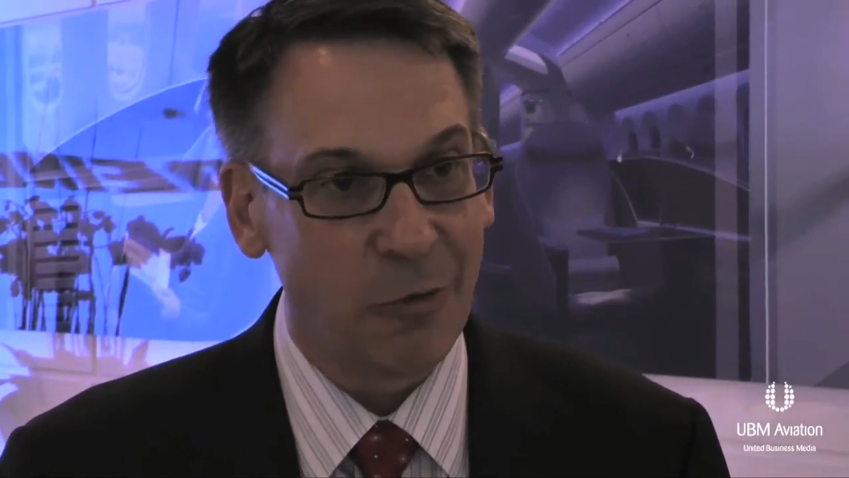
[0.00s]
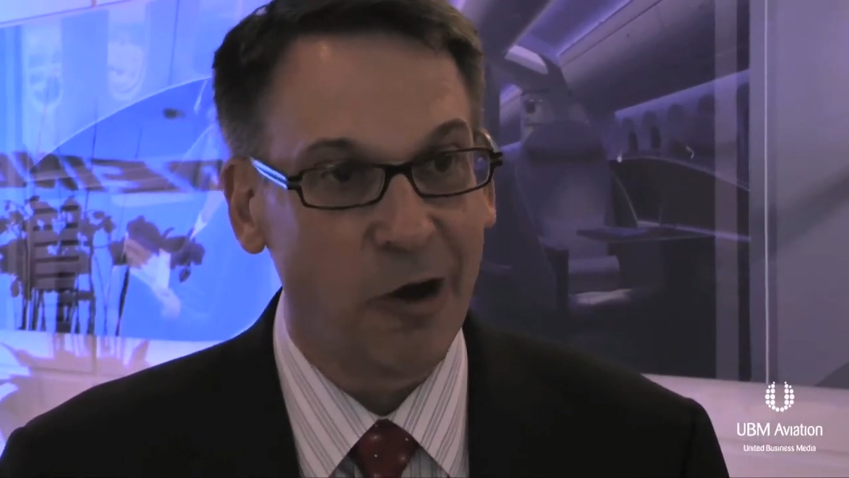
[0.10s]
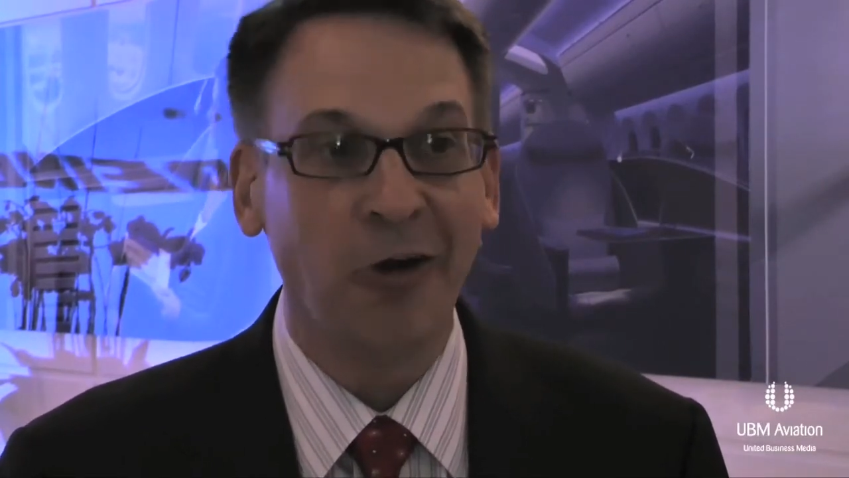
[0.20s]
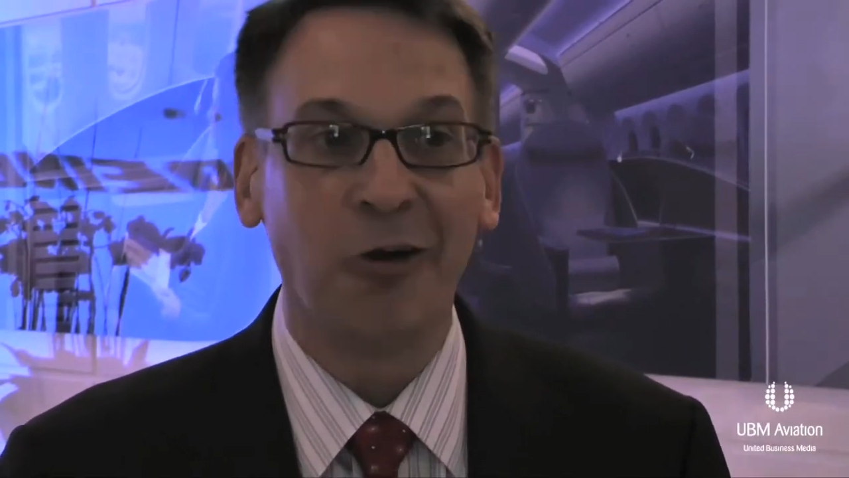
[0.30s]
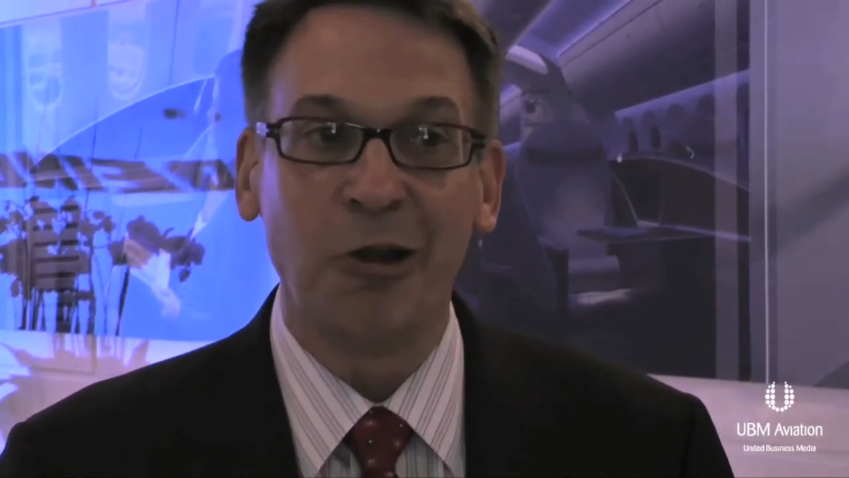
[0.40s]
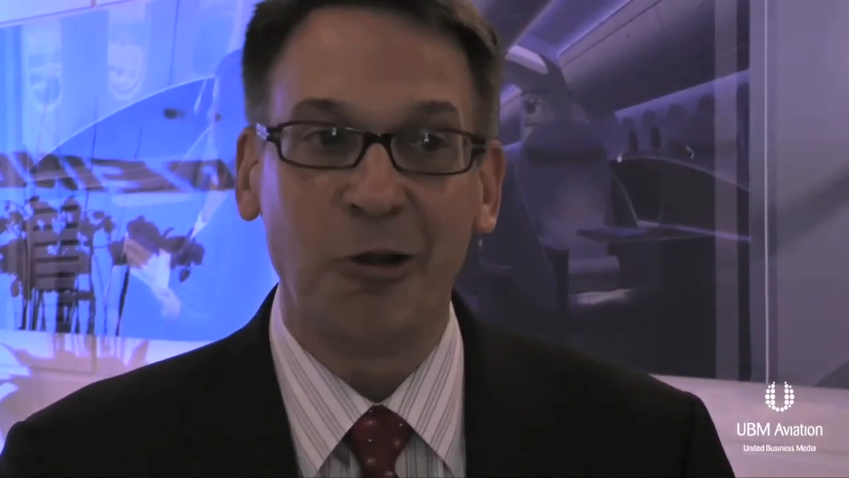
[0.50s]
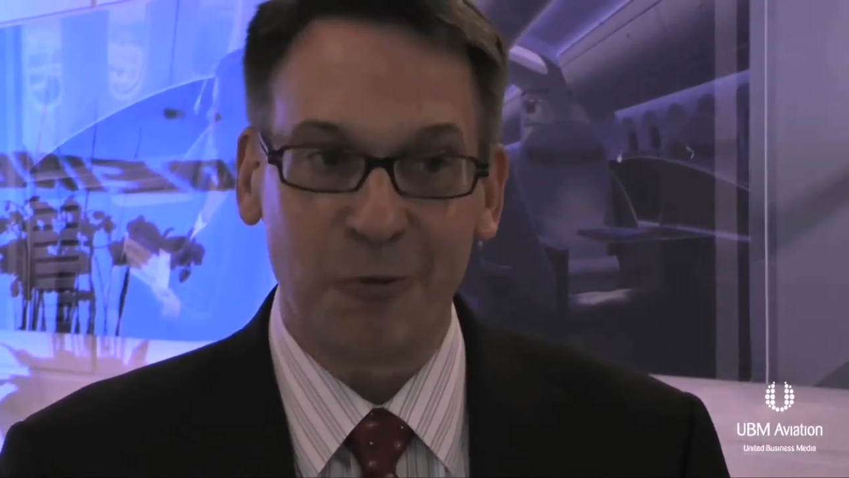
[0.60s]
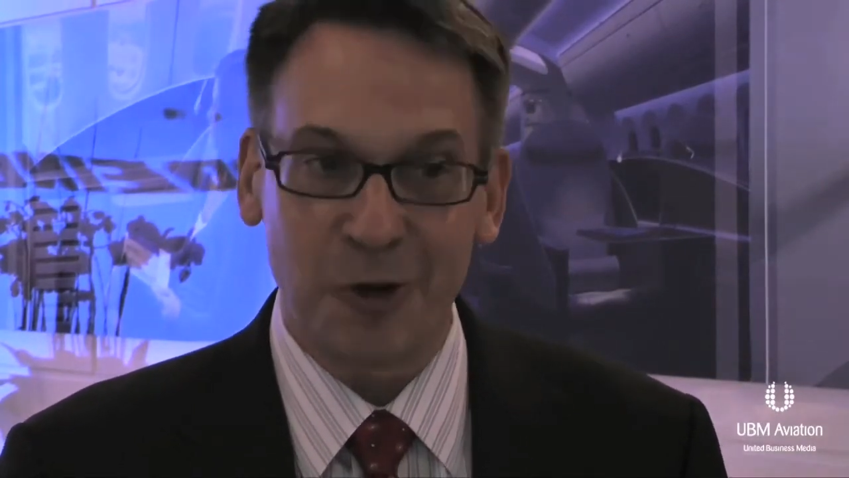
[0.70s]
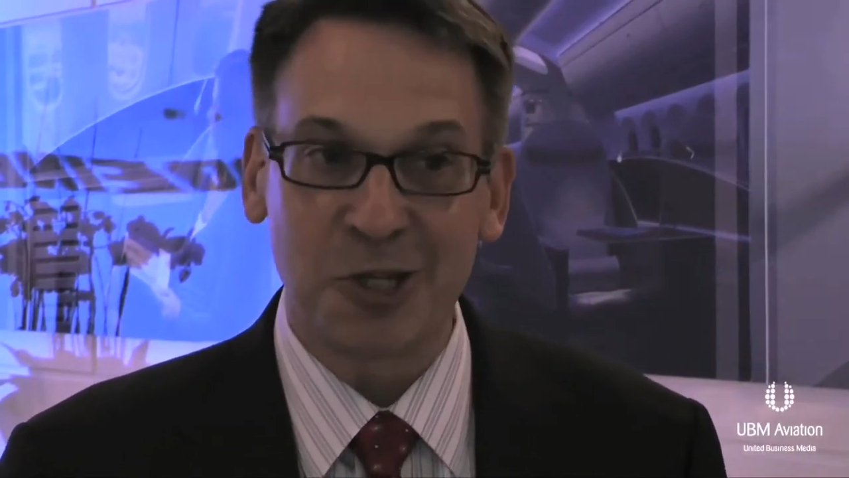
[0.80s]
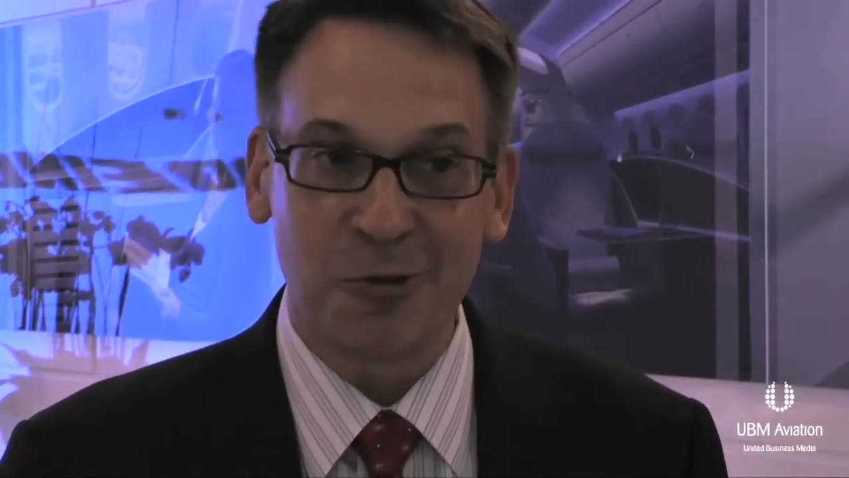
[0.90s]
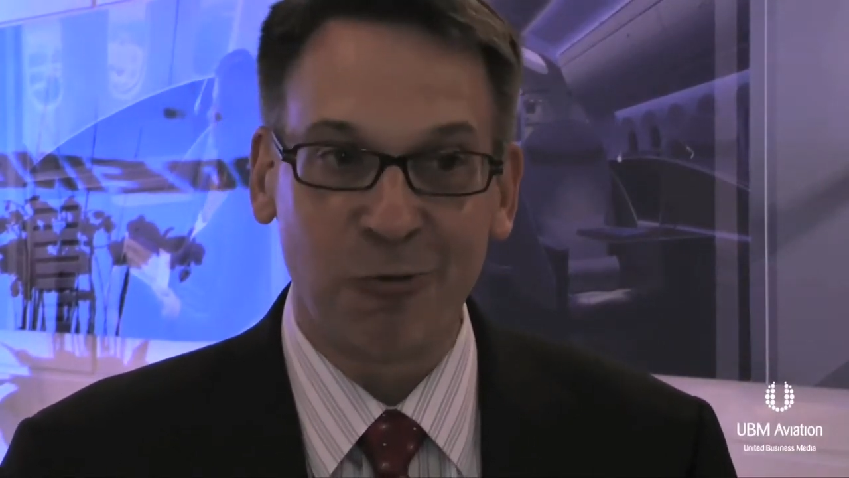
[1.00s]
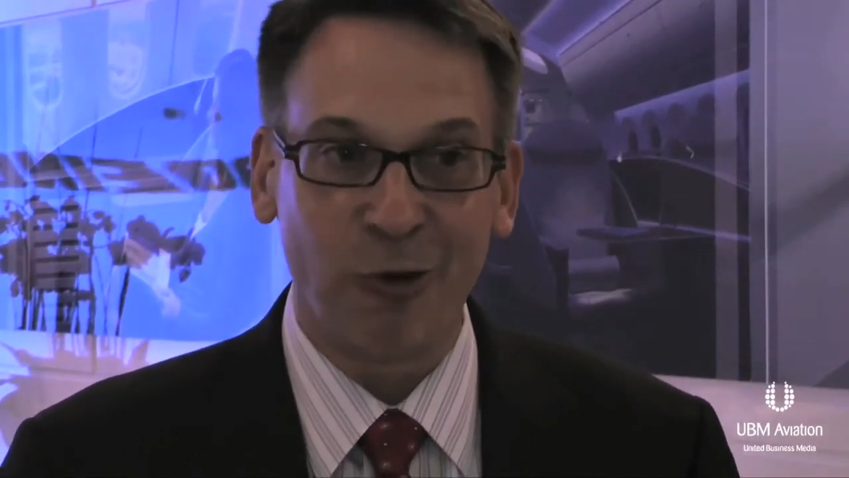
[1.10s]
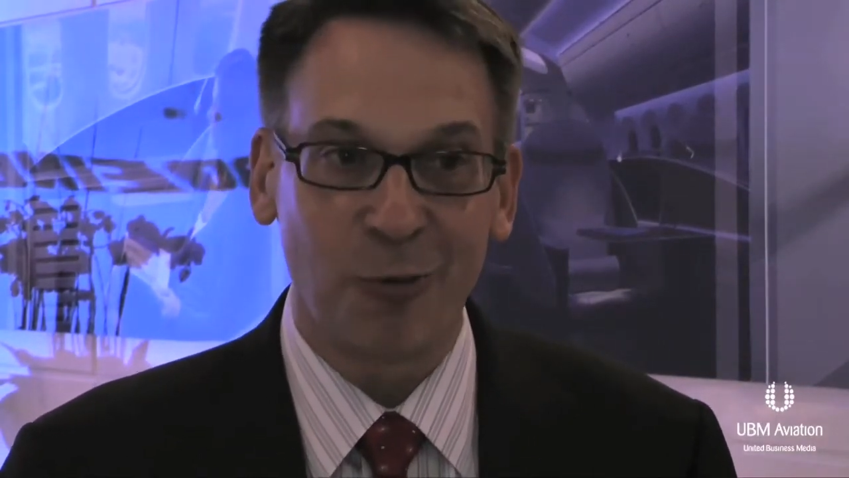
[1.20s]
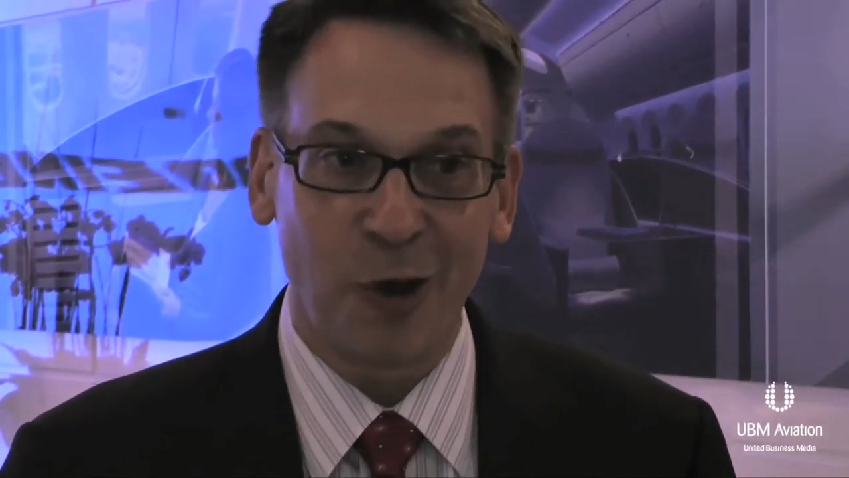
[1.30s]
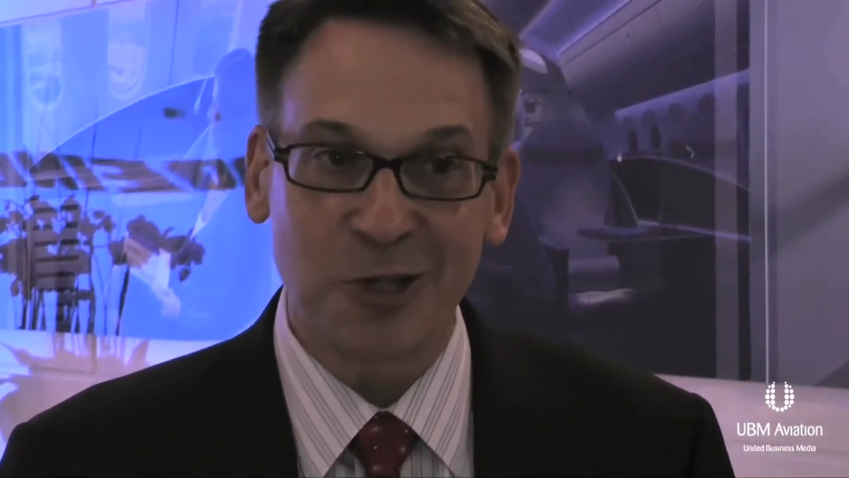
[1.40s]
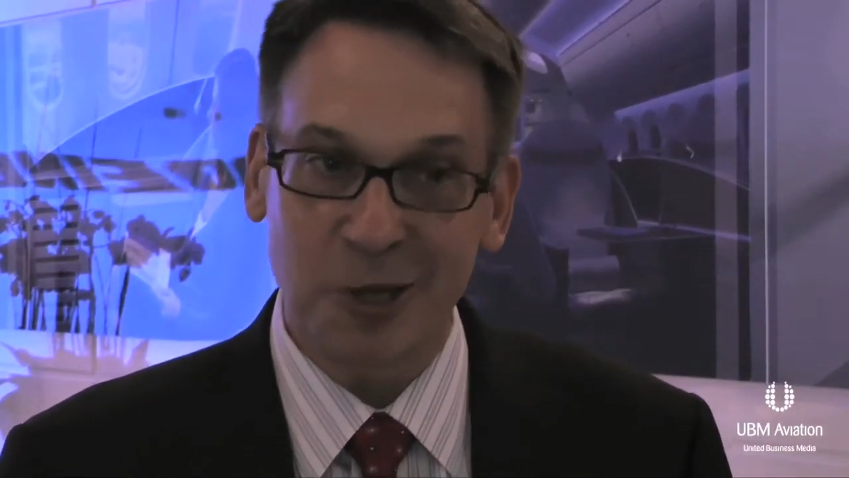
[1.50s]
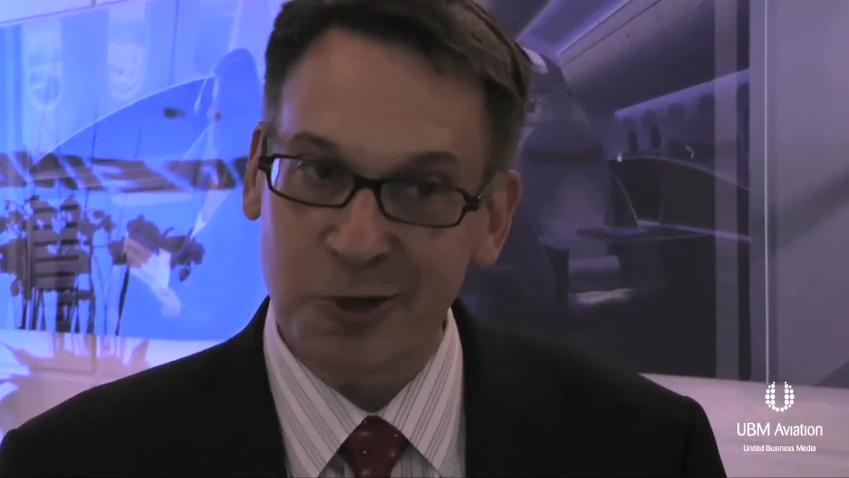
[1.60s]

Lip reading: Well, first and foremost,